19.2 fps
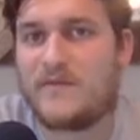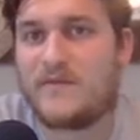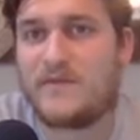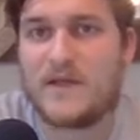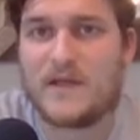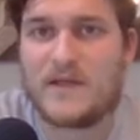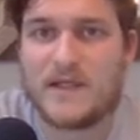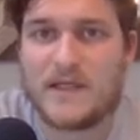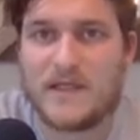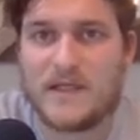
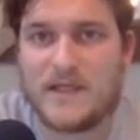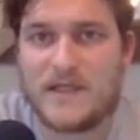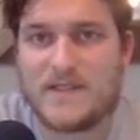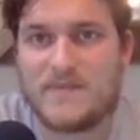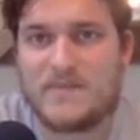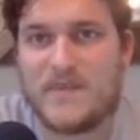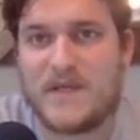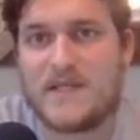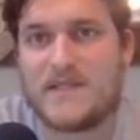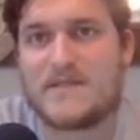affinity
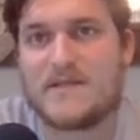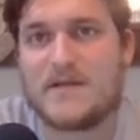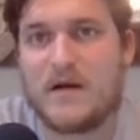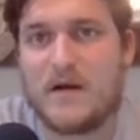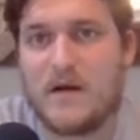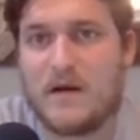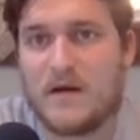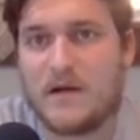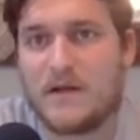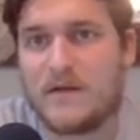is based
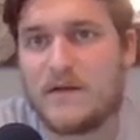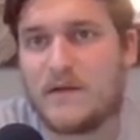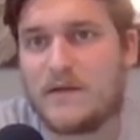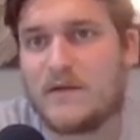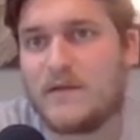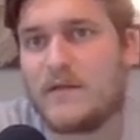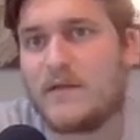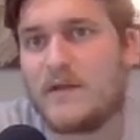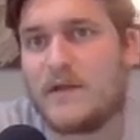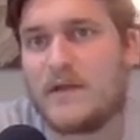on
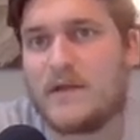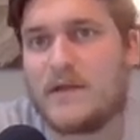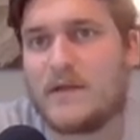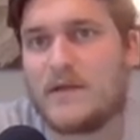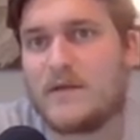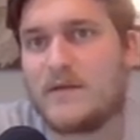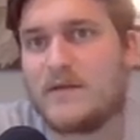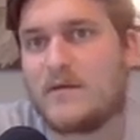the